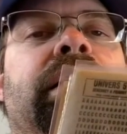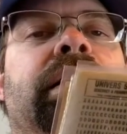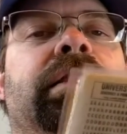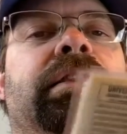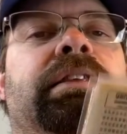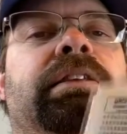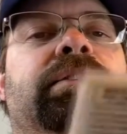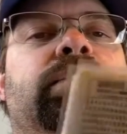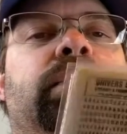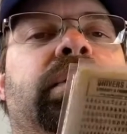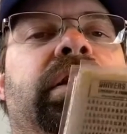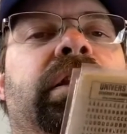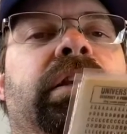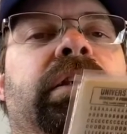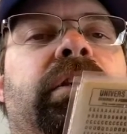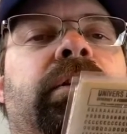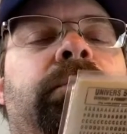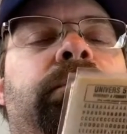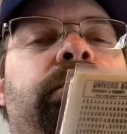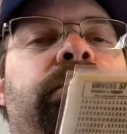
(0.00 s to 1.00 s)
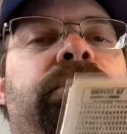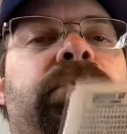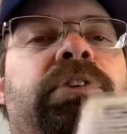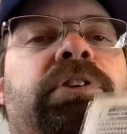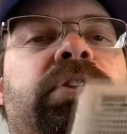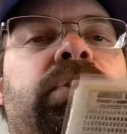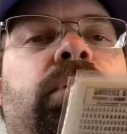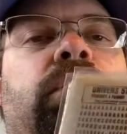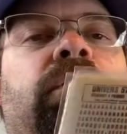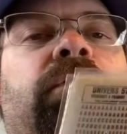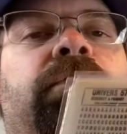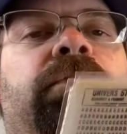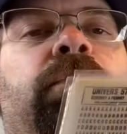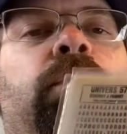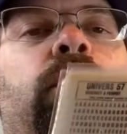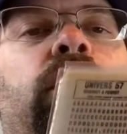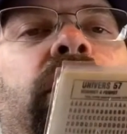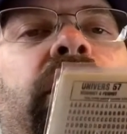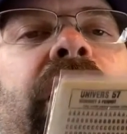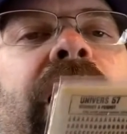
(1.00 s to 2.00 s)
This one here sold
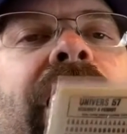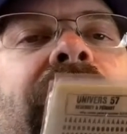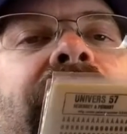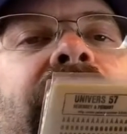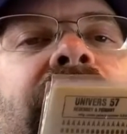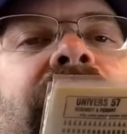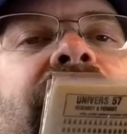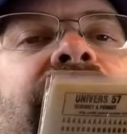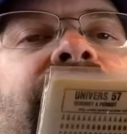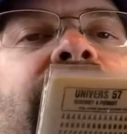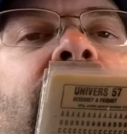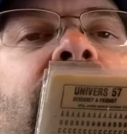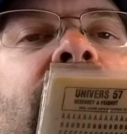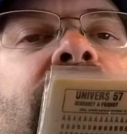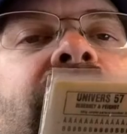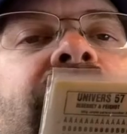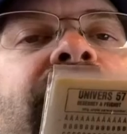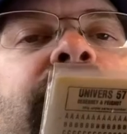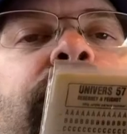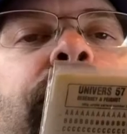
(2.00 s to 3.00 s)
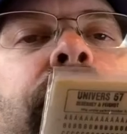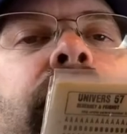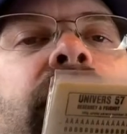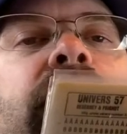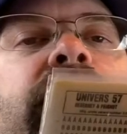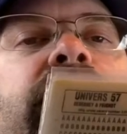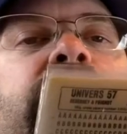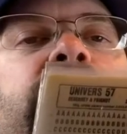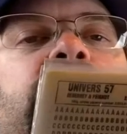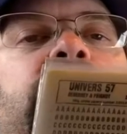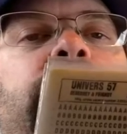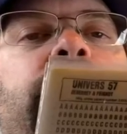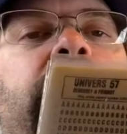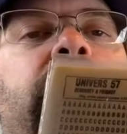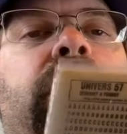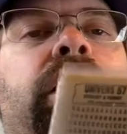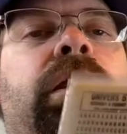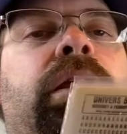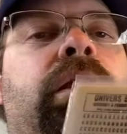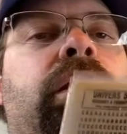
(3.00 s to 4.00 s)
for $9.95 plus
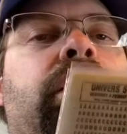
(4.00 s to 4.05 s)
shipping.